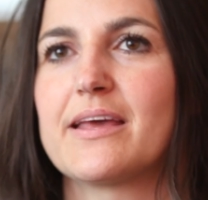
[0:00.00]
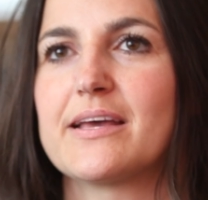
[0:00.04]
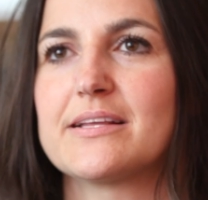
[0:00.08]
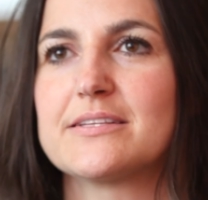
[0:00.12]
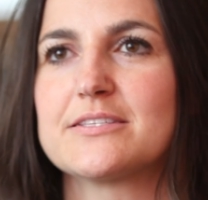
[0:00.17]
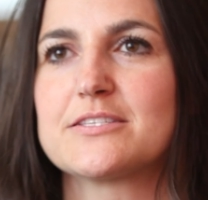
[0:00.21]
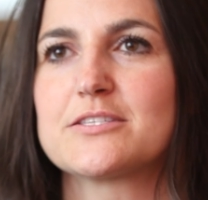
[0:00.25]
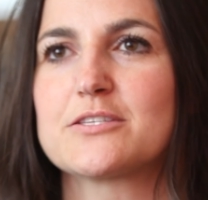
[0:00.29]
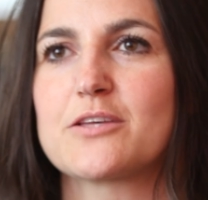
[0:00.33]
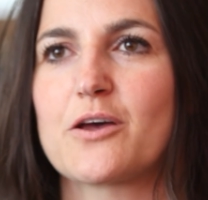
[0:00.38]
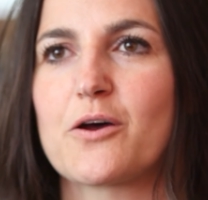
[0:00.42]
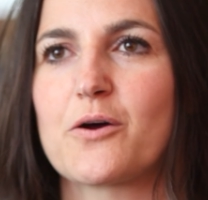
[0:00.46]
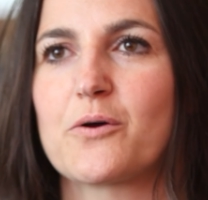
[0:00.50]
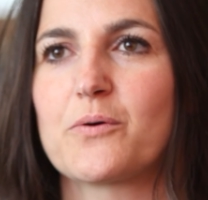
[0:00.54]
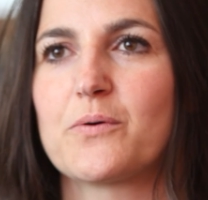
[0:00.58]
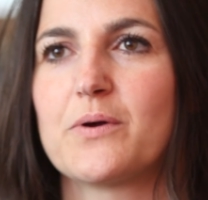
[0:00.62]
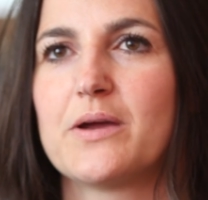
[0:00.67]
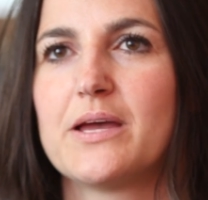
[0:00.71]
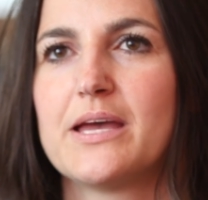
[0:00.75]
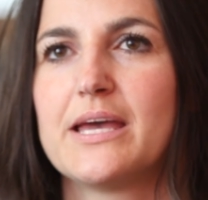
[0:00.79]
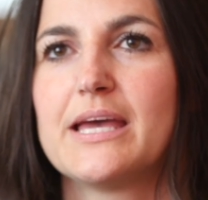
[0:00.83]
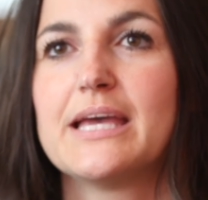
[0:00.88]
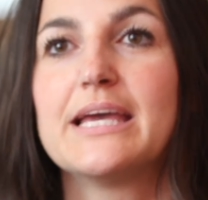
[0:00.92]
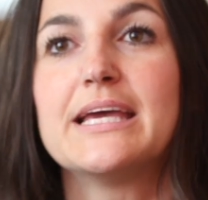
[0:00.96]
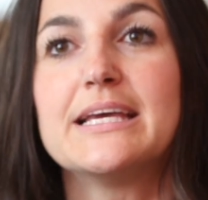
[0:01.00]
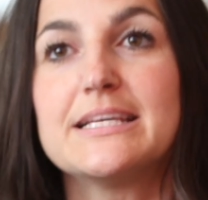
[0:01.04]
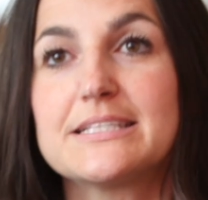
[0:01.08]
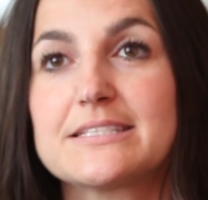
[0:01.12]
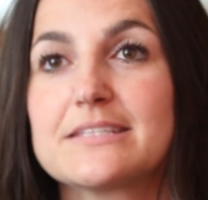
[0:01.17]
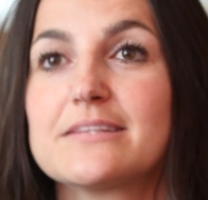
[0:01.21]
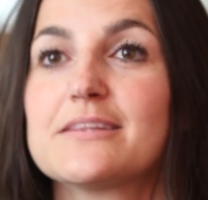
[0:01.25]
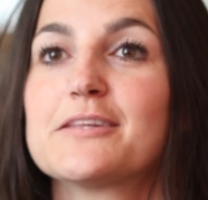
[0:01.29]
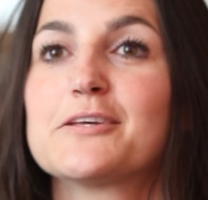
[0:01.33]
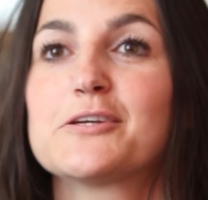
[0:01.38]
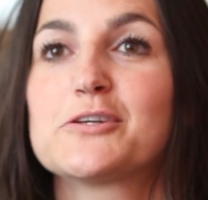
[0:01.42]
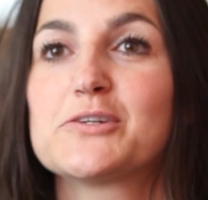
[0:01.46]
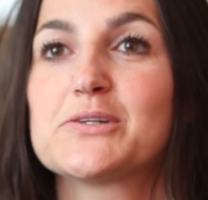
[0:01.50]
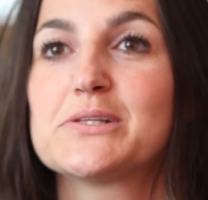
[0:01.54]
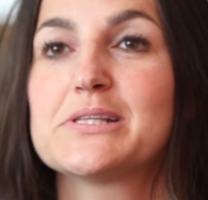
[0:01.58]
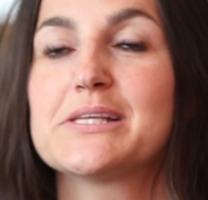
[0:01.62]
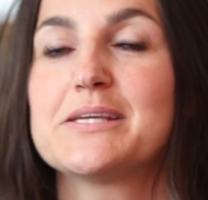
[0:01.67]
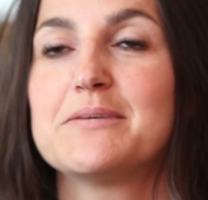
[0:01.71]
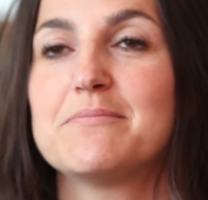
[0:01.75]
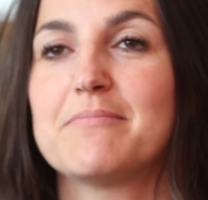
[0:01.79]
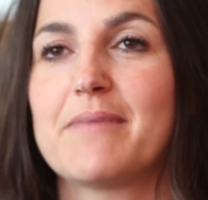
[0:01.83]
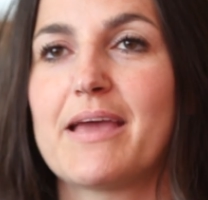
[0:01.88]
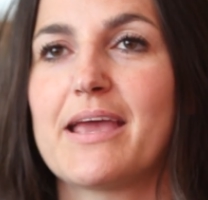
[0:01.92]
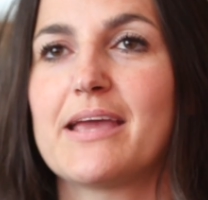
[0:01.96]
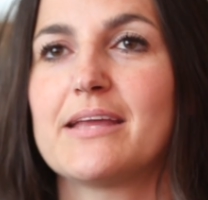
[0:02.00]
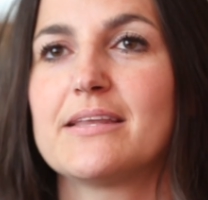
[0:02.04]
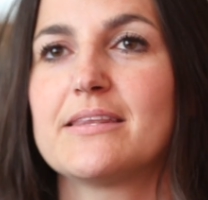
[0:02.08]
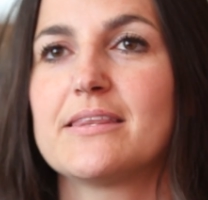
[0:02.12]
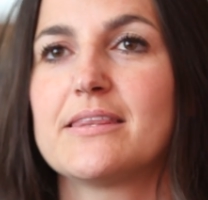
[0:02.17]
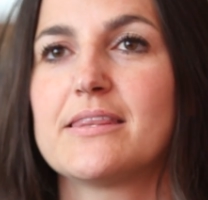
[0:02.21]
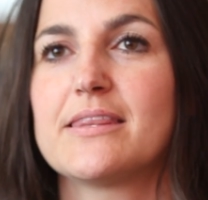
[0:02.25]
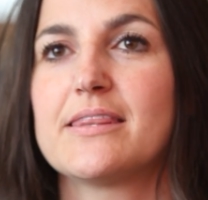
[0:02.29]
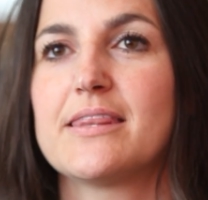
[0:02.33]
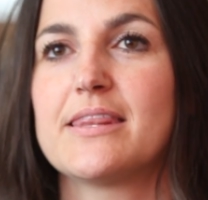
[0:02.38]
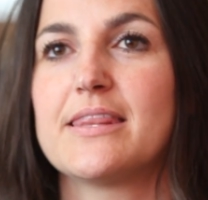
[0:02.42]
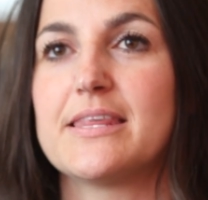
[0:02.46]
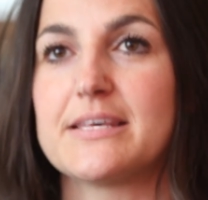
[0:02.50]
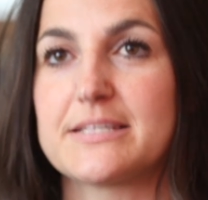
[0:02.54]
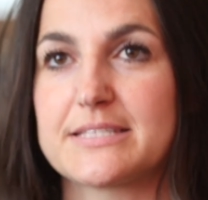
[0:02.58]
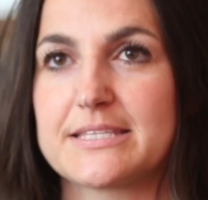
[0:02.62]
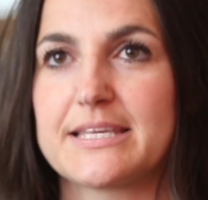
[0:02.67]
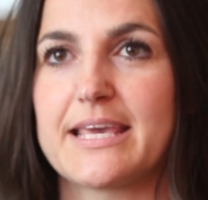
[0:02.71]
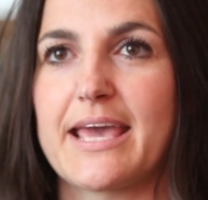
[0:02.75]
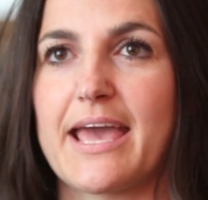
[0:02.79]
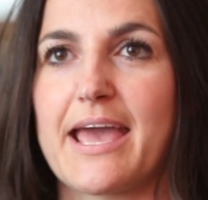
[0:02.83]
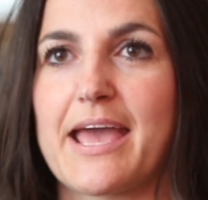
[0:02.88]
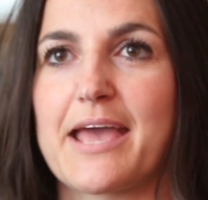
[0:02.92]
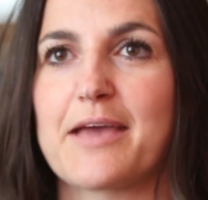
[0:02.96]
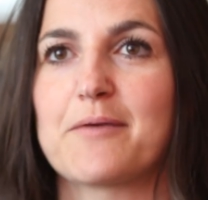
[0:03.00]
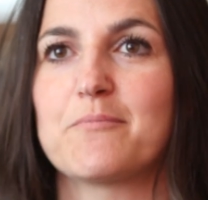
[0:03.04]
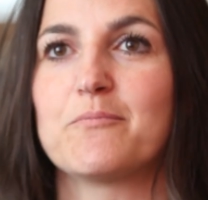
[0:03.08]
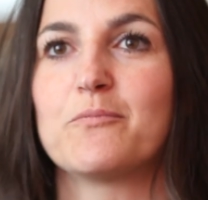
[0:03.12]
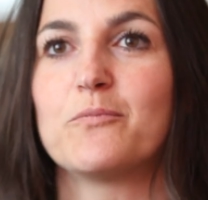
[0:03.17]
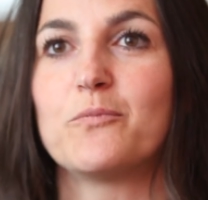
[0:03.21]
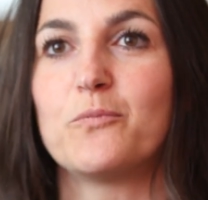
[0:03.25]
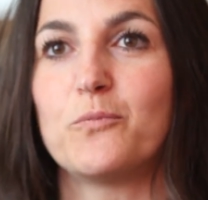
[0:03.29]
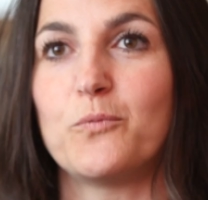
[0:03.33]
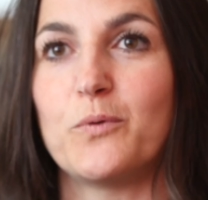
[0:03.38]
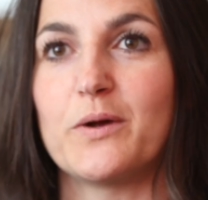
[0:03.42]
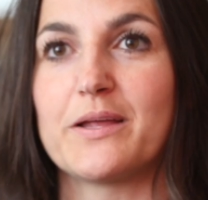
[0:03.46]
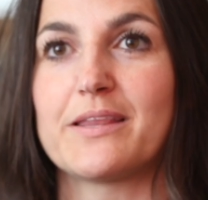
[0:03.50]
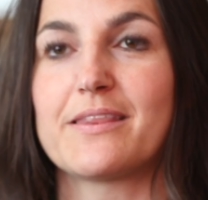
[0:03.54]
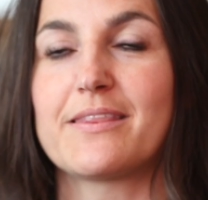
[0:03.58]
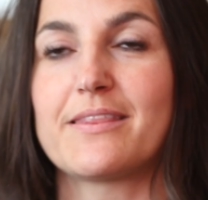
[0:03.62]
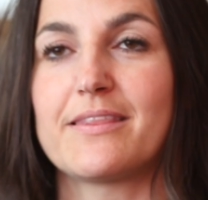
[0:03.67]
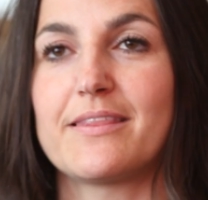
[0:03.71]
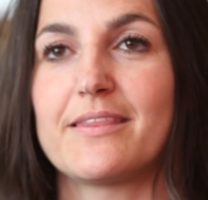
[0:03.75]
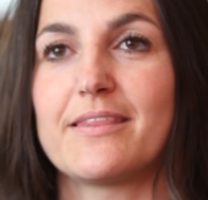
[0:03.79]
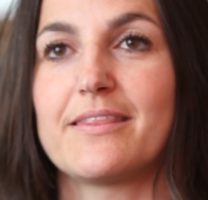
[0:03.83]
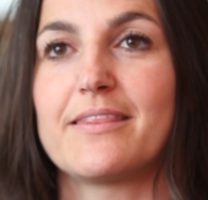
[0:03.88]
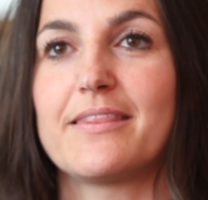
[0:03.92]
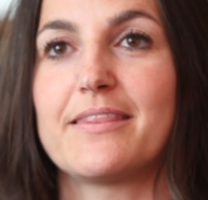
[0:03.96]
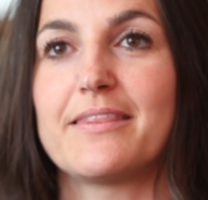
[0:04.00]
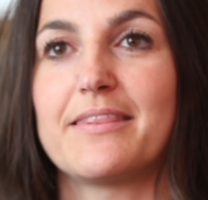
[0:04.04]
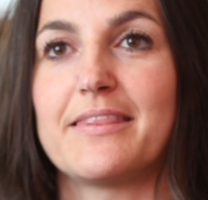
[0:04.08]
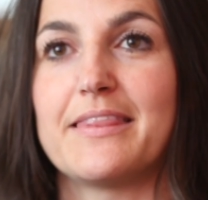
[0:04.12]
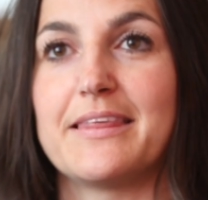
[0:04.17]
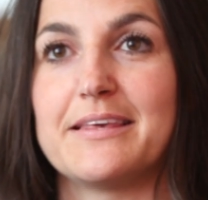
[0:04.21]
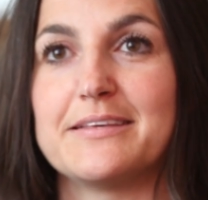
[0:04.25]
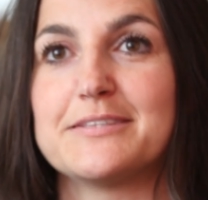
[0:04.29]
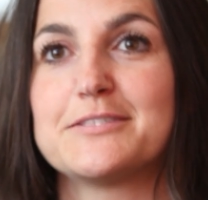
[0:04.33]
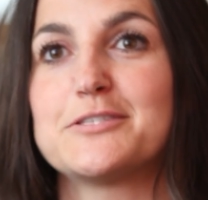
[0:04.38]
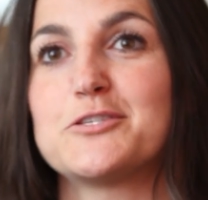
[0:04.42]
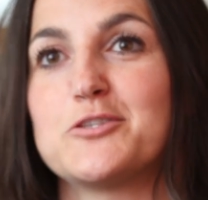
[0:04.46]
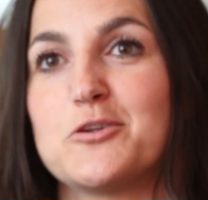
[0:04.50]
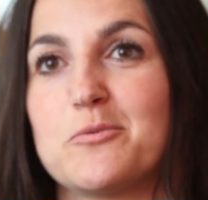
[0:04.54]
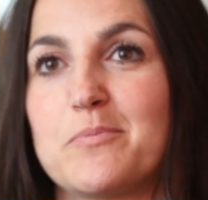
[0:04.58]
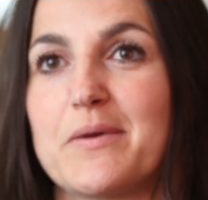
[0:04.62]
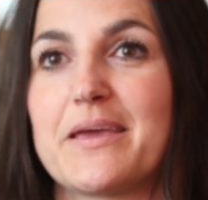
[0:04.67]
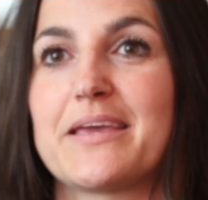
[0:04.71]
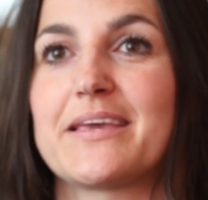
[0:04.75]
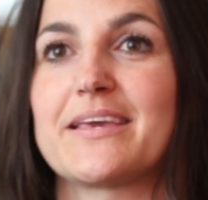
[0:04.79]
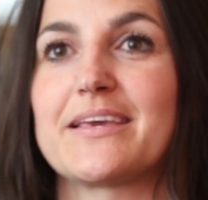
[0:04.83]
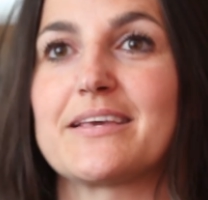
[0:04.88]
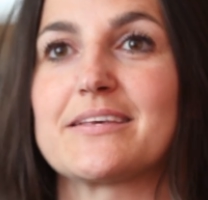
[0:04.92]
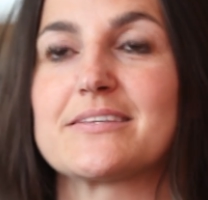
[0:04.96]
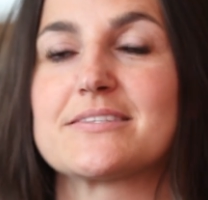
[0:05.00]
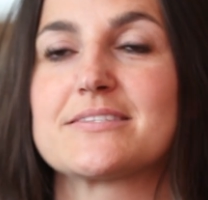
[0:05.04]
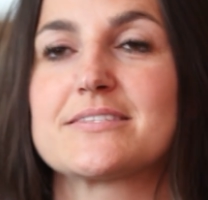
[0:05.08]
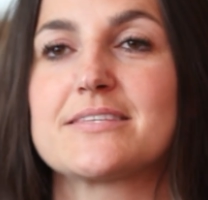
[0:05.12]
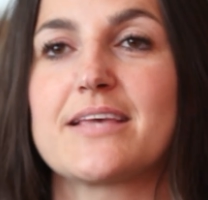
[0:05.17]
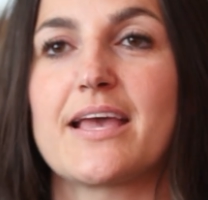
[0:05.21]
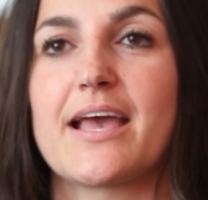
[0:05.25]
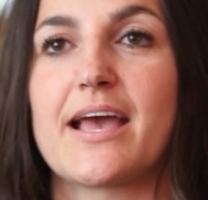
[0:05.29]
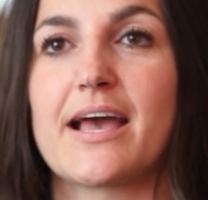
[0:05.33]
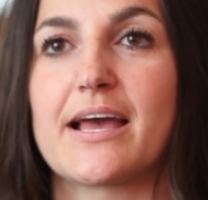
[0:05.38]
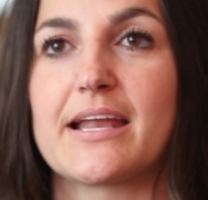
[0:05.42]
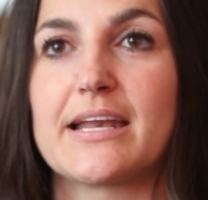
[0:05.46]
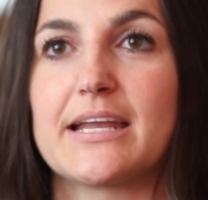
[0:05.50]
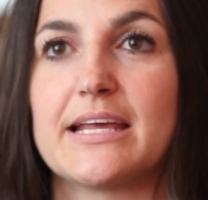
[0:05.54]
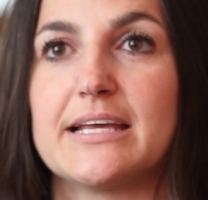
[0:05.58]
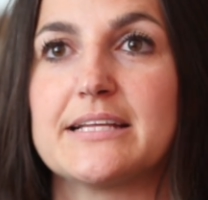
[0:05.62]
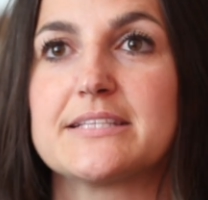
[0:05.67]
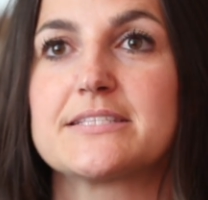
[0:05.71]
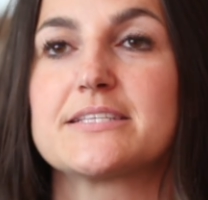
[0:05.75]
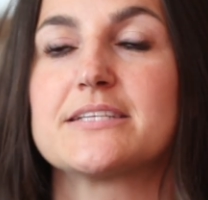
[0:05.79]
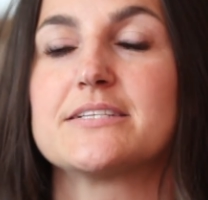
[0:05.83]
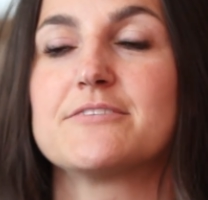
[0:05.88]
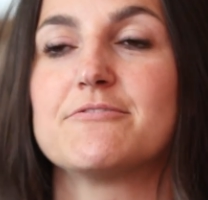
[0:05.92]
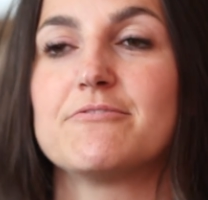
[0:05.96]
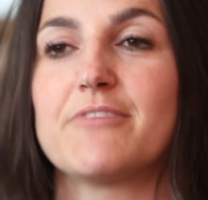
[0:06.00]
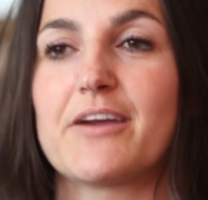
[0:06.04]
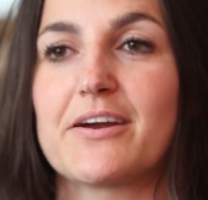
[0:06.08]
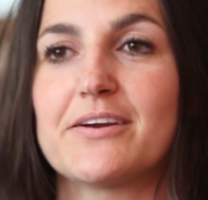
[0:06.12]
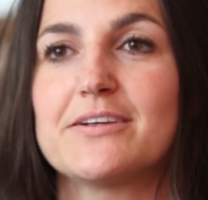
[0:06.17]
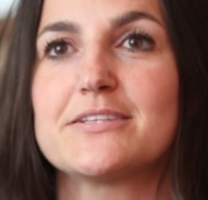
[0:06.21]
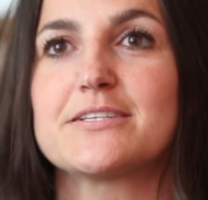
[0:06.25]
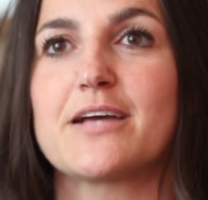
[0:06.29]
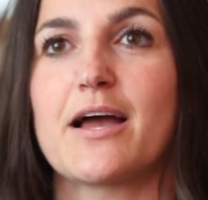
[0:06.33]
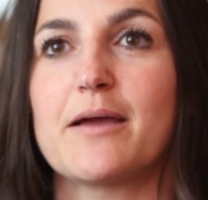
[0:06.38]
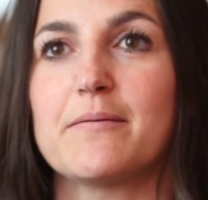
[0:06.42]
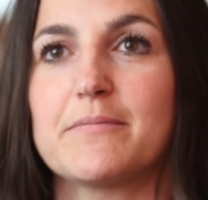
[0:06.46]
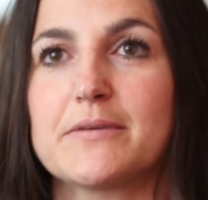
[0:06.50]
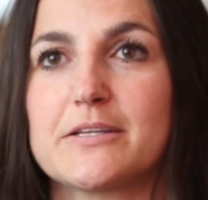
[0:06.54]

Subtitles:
and so he's literally made this game with these two pinkies, and it's very time